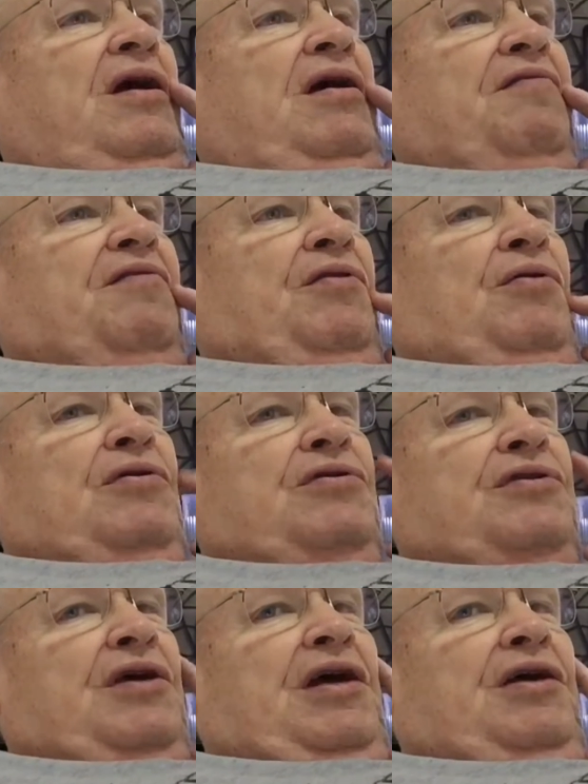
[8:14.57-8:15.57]
And of
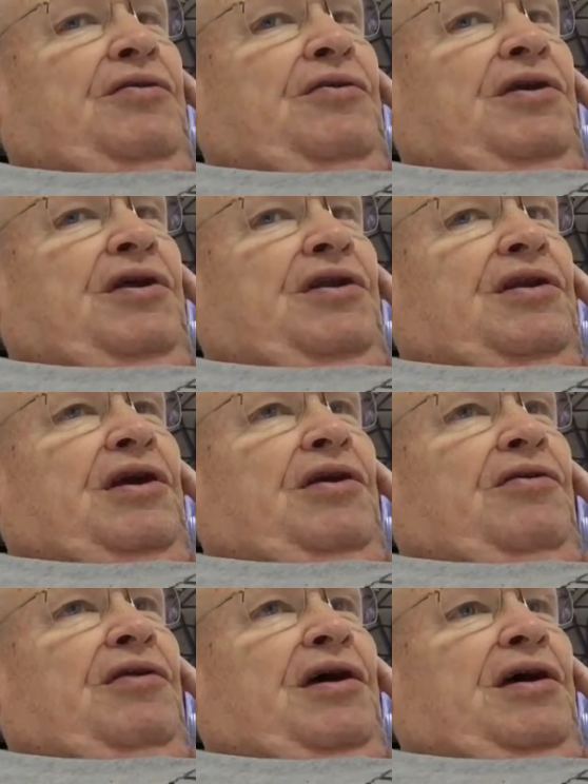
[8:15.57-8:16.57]
course, they either didn't
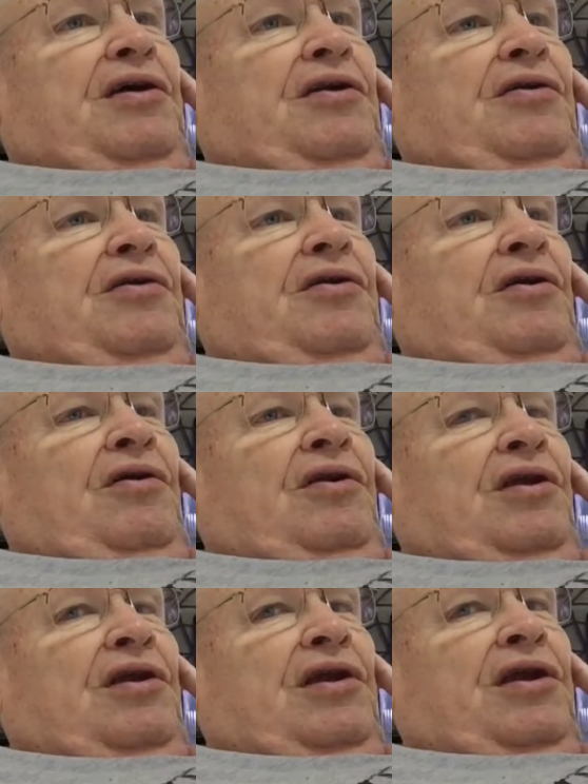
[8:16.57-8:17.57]
hear that or
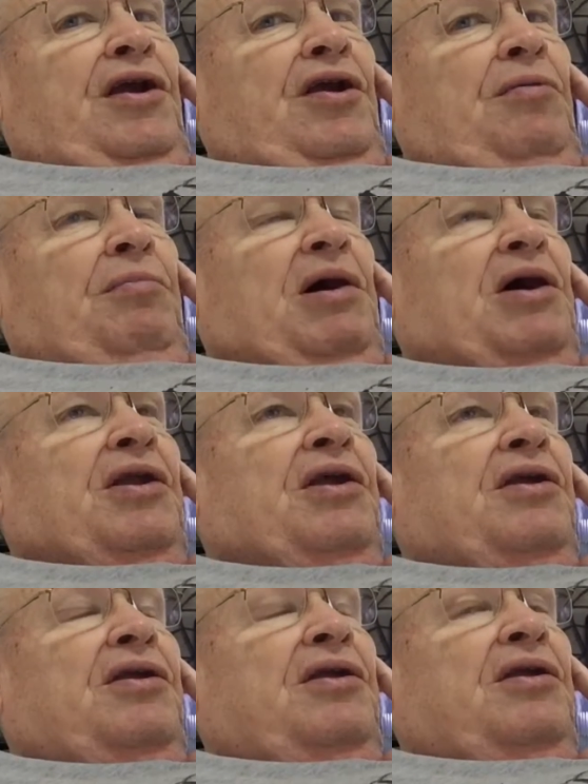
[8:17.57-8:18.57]
didn't care about
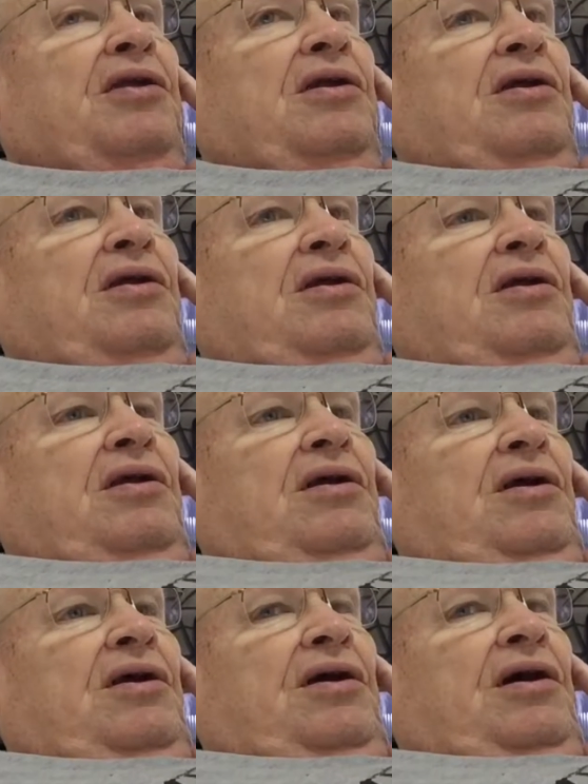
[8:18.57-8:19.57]
it.
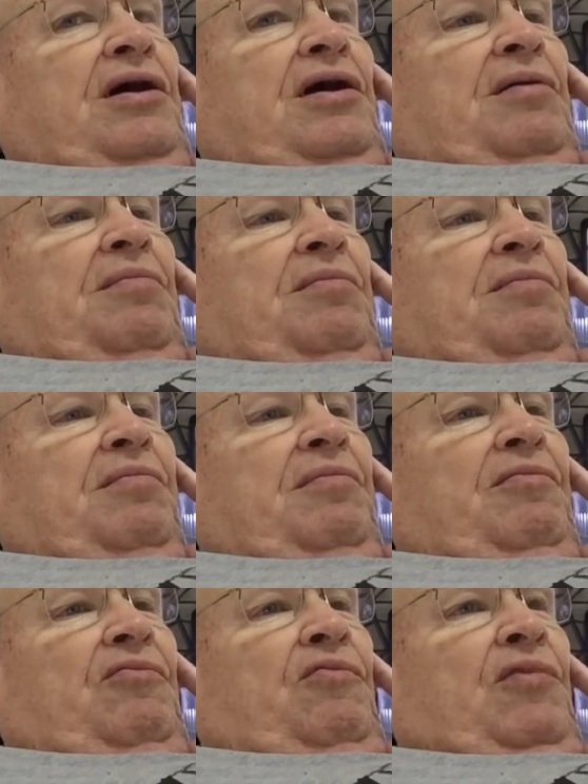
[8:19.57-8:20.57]

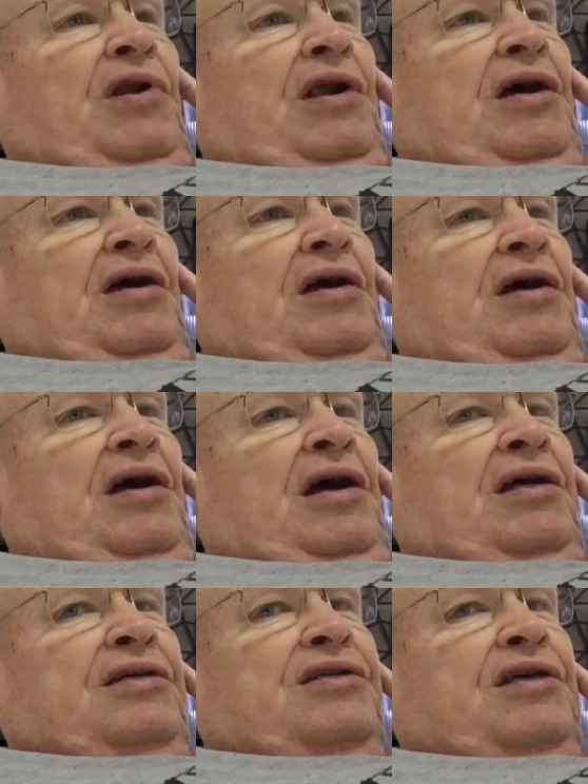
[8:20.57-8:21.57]
When I
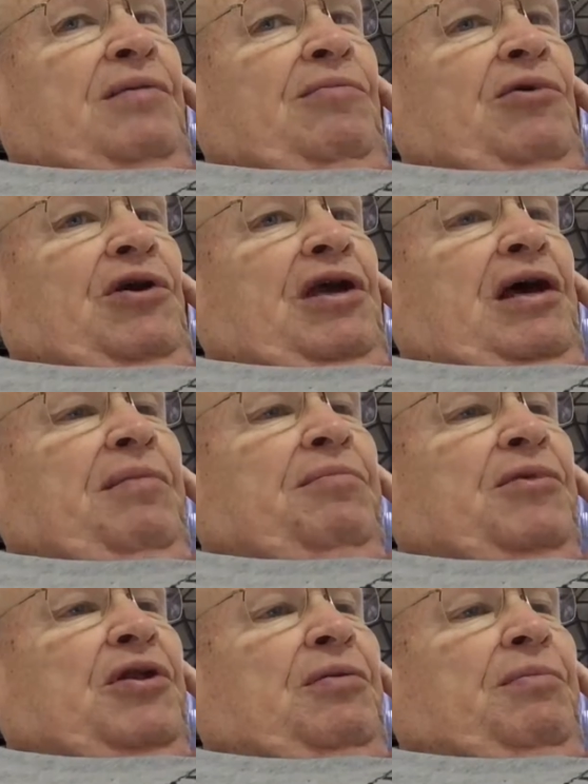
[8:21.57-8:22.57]
asked them what
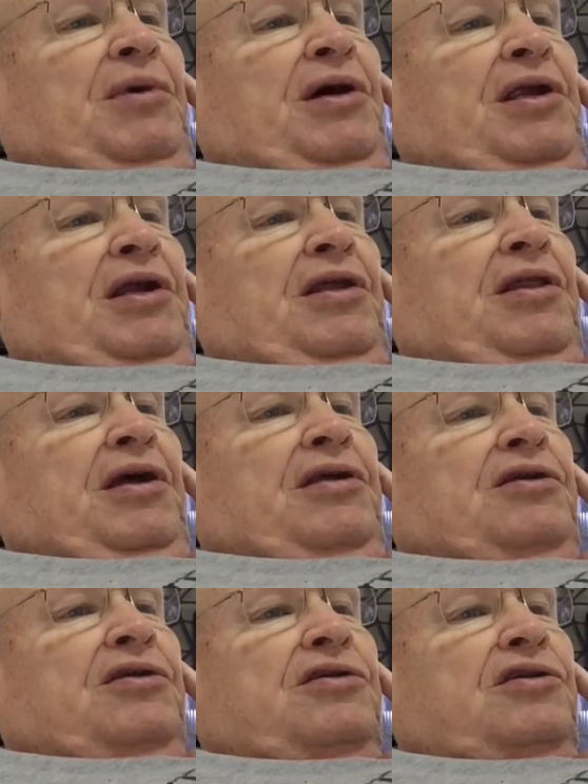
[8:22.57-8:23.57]
happened to the money, they
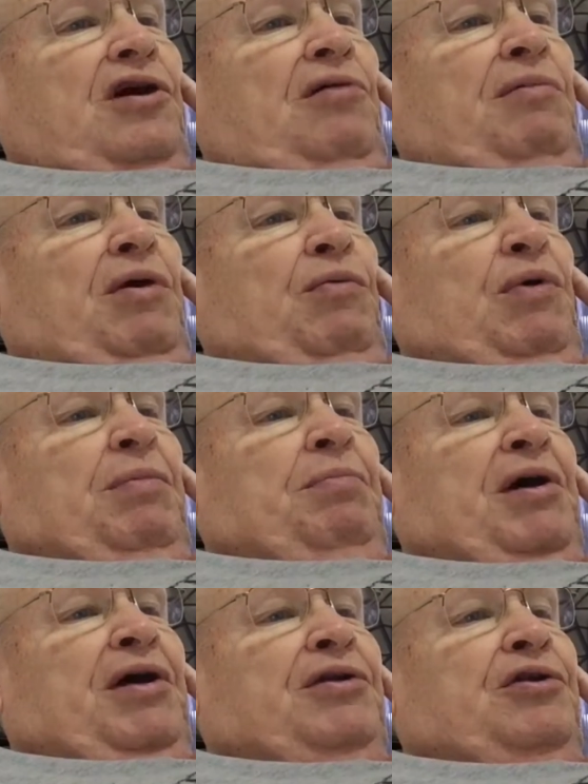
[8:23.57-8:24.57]
just told me, "We
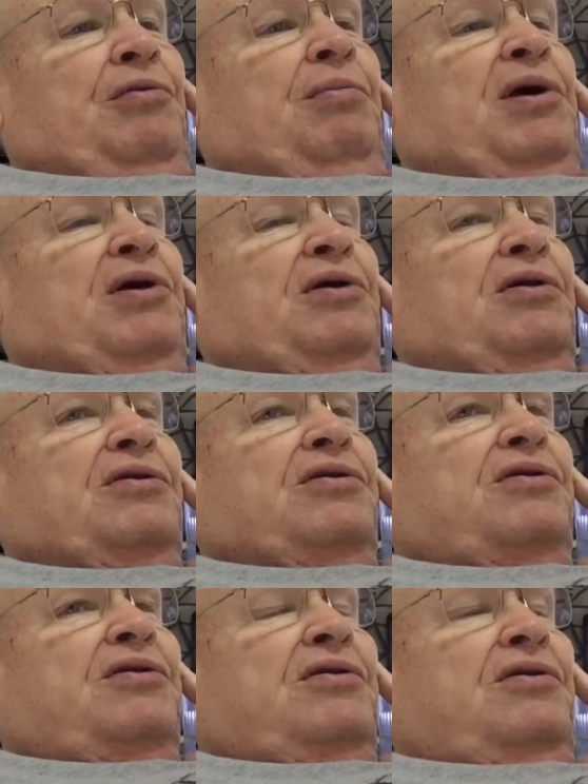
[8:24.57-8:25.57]
paid your
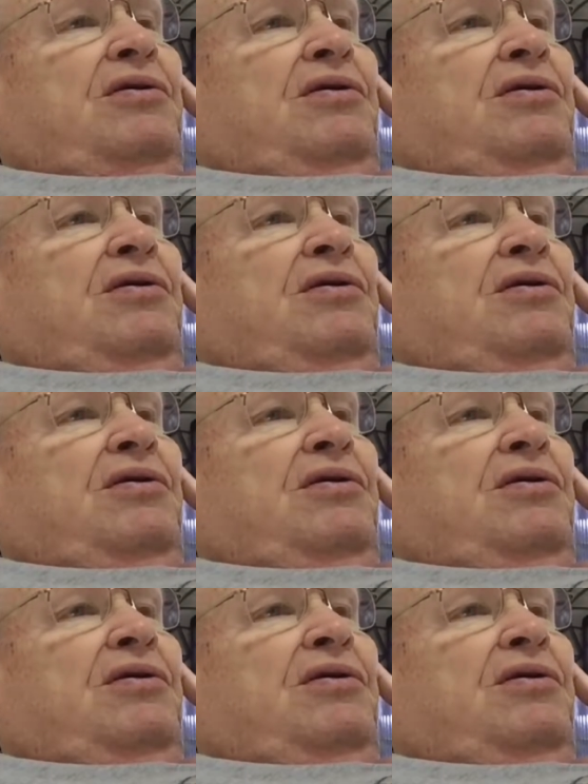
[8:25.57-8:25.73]
bills."